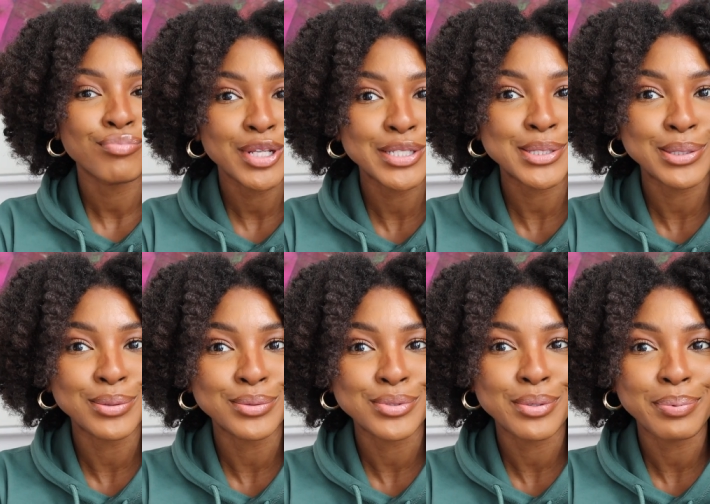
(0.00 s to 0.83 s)
it's a
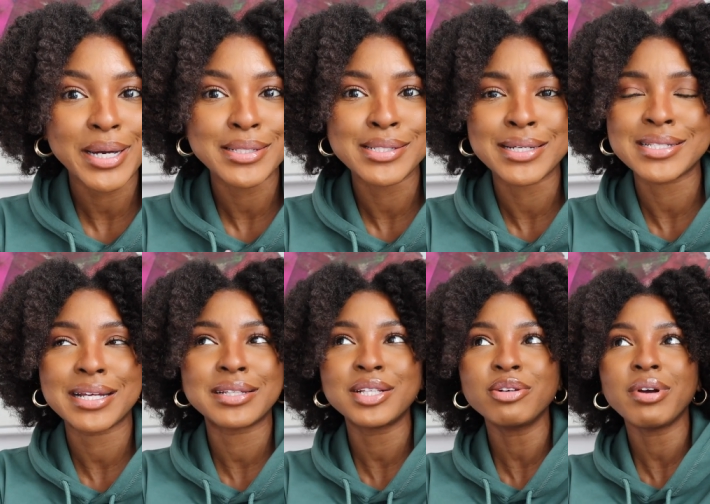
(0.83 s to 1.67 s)
little too pricey because i
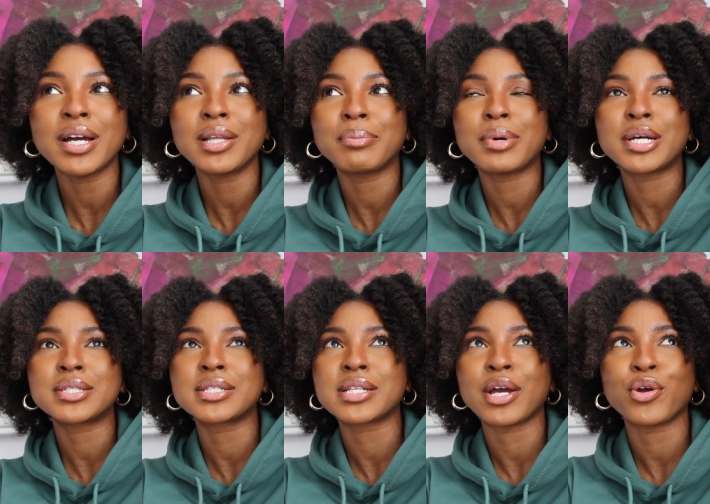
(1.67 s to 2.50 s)
think the regular price
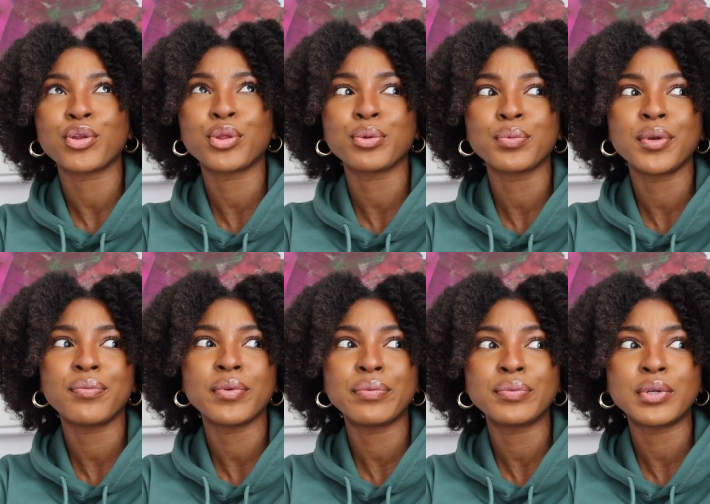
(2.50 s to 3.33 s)
is like
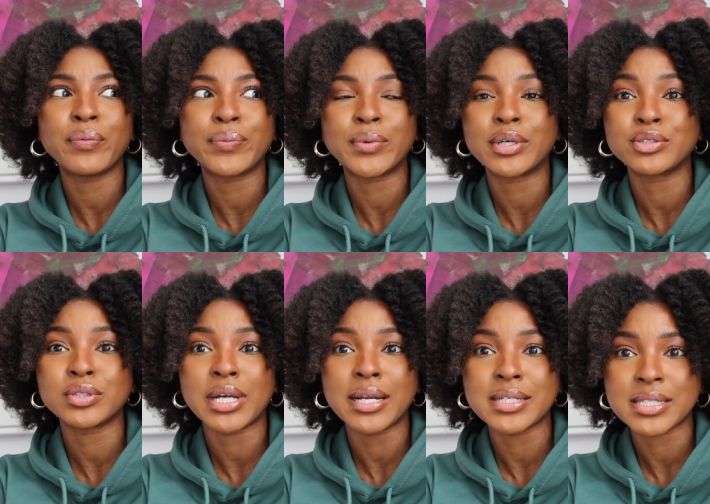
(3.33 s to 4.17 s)
350 400
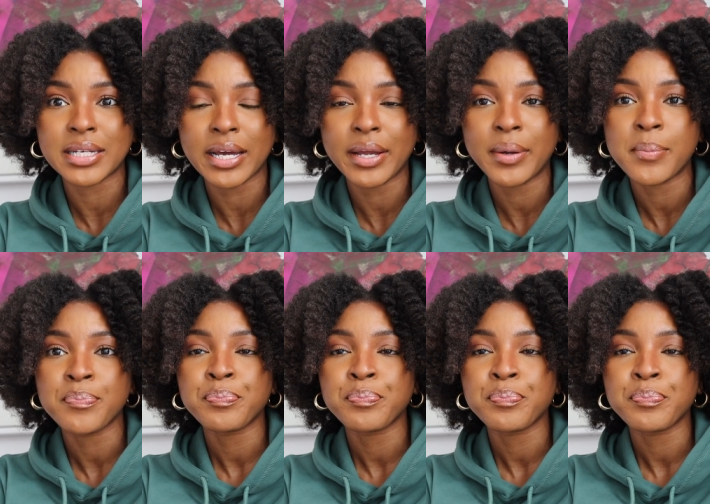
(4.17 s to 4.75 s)
dollars a night